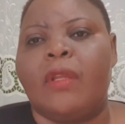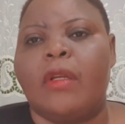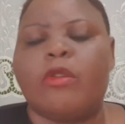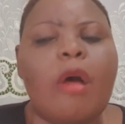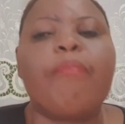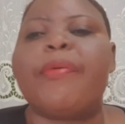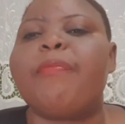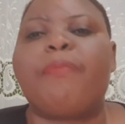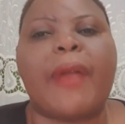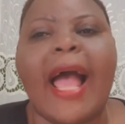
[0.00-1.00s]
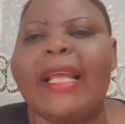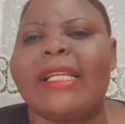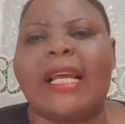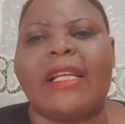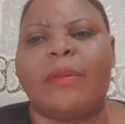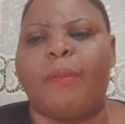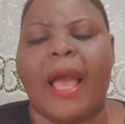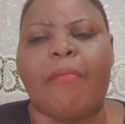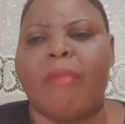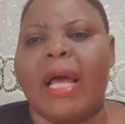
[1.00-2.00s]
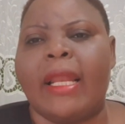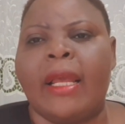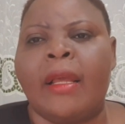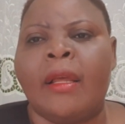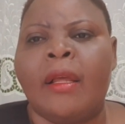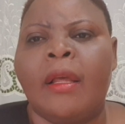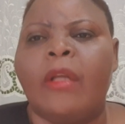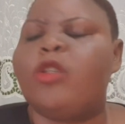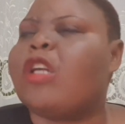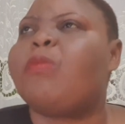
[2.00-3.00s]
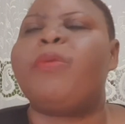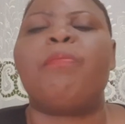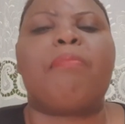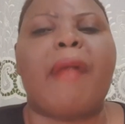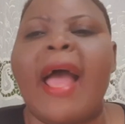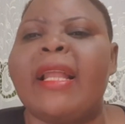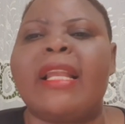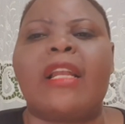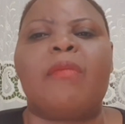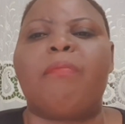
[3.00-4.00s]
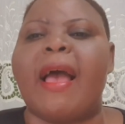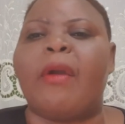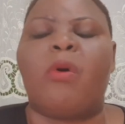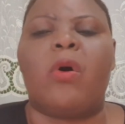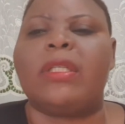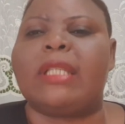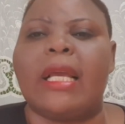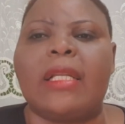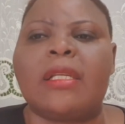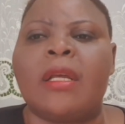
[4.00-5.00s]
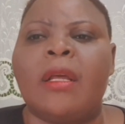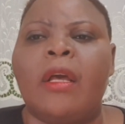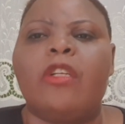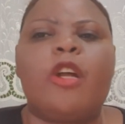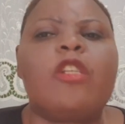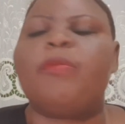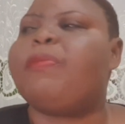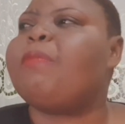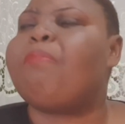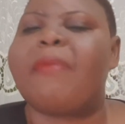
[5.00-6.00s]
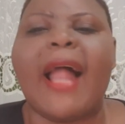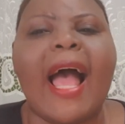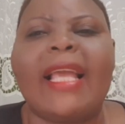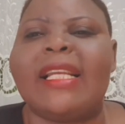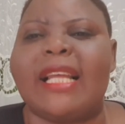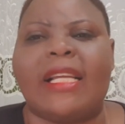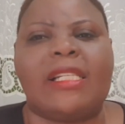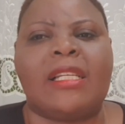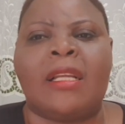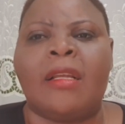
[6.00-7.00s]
Don't be blinded by money. Don't be blinded by content. Don't be blinded.